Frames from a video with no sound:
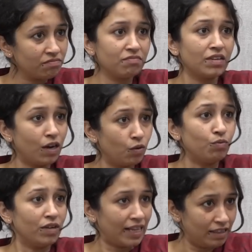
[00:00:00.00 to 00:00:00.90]

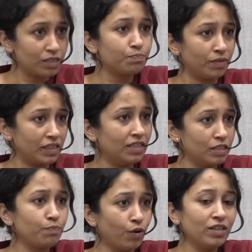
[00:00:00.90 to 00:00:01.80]
now at this at
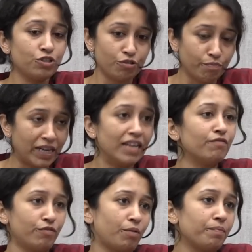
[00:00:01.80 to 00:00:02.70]
this point should
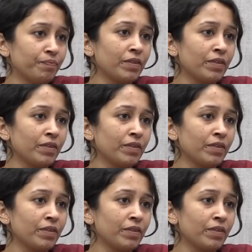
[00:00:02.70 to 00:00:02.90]
begin from